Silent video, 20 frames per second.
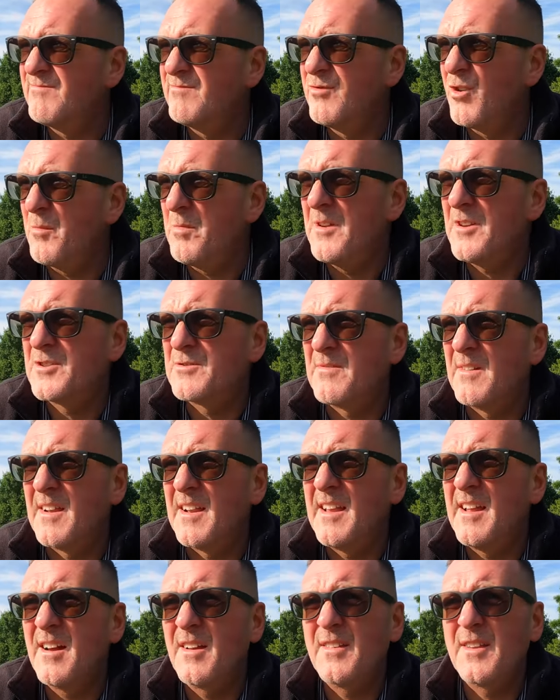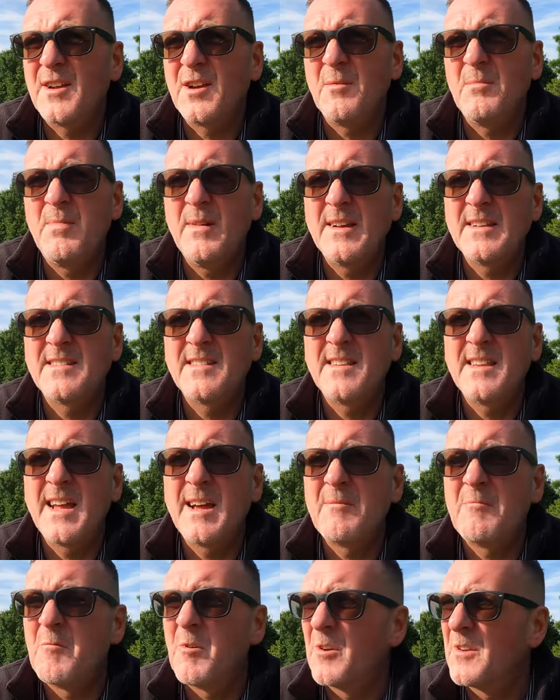rubbish, really, aren't they, compared to the
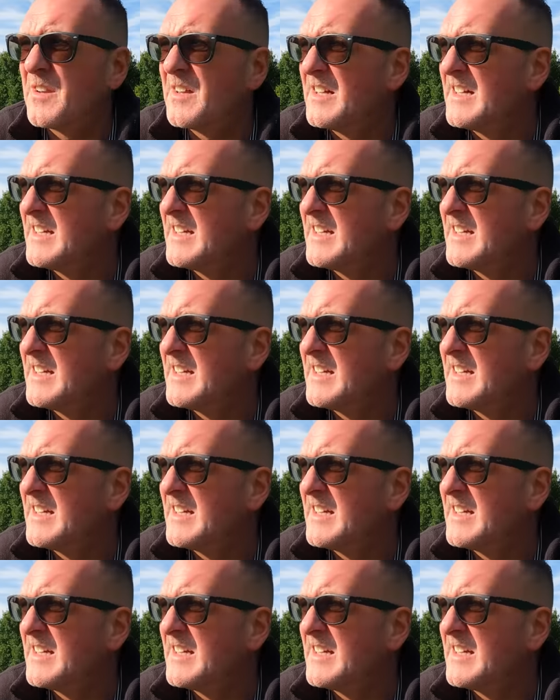M1?